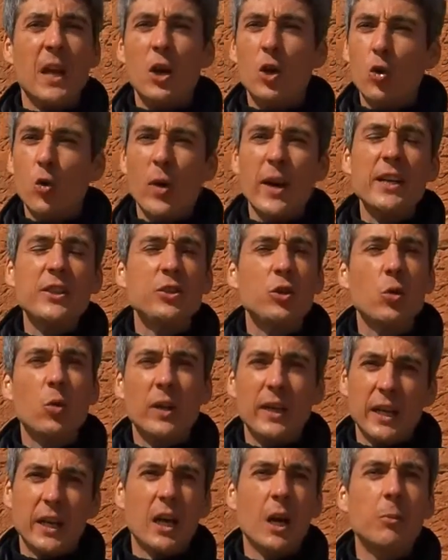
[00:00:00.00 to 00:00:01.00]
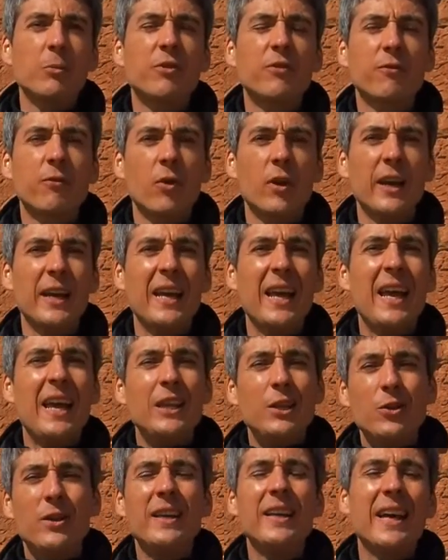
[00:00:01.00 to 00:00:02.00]
Great tool, and it comes free.
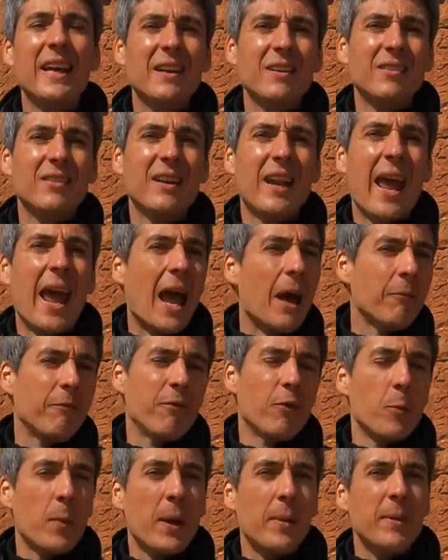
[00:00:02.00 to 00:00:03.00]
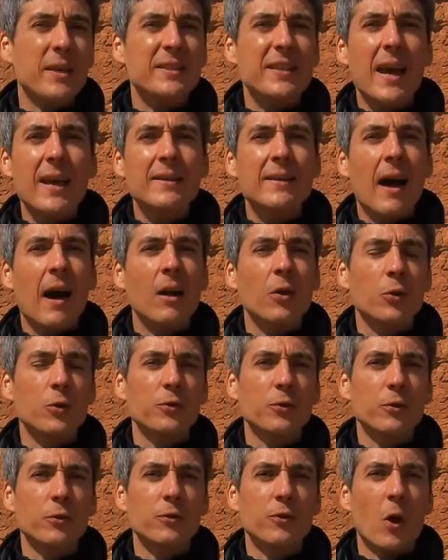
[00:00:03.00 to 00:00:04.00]
You can get it as an app for maybe ten
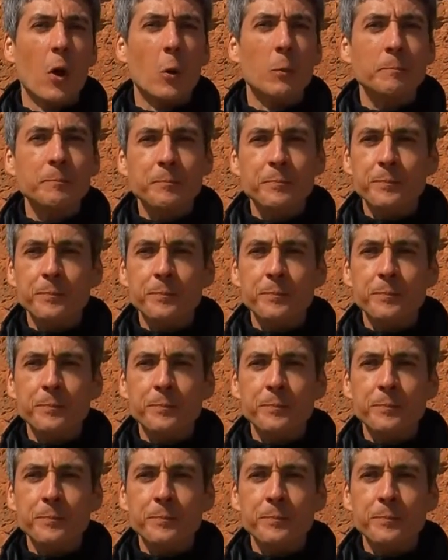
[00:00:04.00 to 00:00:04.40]
dollars or so.